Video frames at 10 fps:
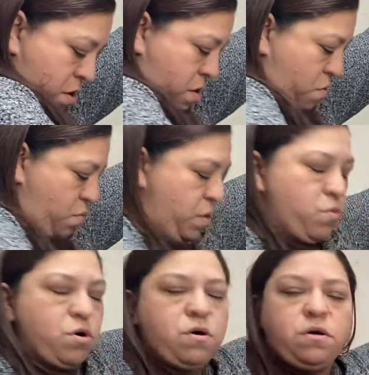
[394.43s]
we
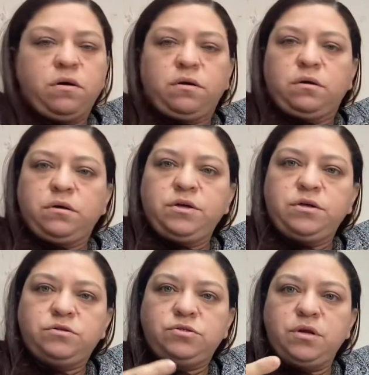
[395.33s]
were
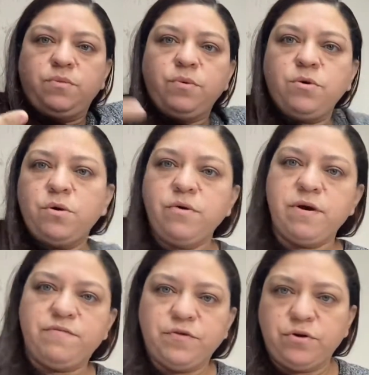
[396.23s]
going
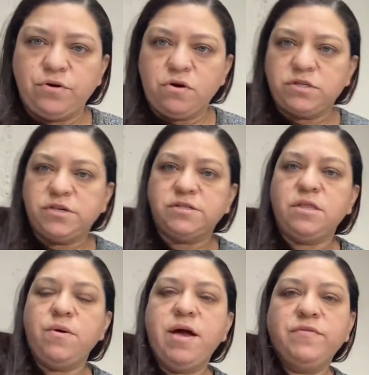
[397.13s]
around for yard sales, and
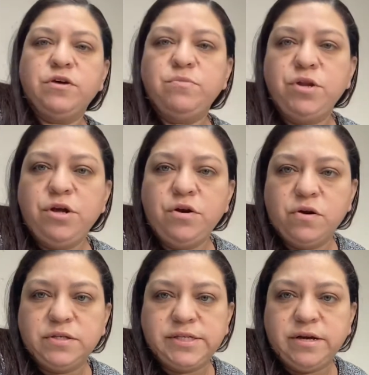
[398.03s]
they were having community
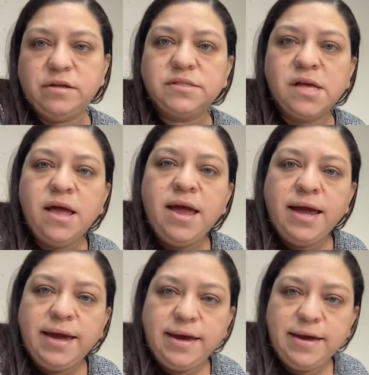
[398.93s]
yard sales.
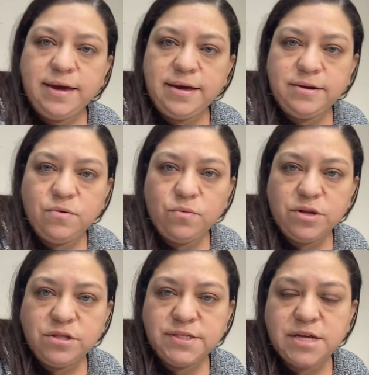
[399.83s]
And at one
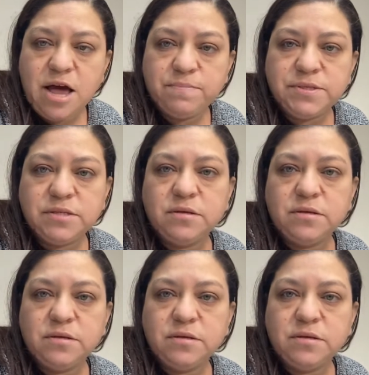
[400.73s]
of the stops,